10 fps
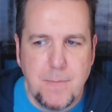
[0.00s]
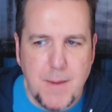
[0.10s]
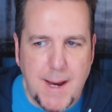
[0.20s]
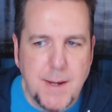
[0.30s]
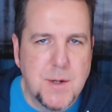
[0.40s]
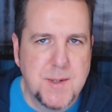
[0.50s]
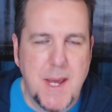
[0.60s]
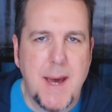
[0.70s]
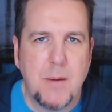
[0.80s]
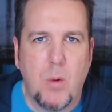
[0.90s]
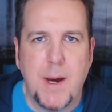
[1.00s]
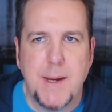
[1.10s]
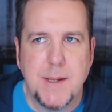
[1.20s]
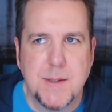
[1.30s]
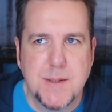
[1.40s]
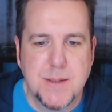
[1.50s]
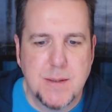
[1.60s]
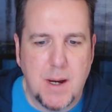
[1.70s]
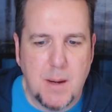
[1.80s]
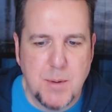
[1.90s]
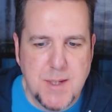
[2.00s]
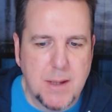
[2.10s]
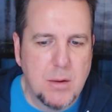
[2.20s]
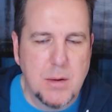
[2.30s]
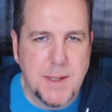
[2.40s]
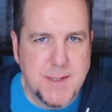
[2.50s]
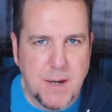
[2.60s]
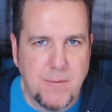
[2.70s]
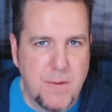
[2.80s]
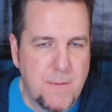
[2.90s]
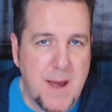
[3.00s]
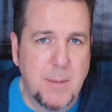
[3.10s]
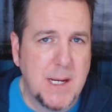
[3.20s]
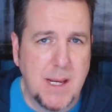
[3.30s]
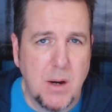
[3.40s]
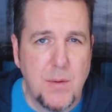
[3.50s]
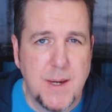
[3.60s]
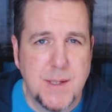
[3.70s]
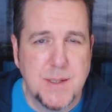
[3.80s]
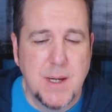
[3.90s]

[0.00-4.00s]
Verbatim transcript: I understand why it's uh, particularly tough for the family to hear this.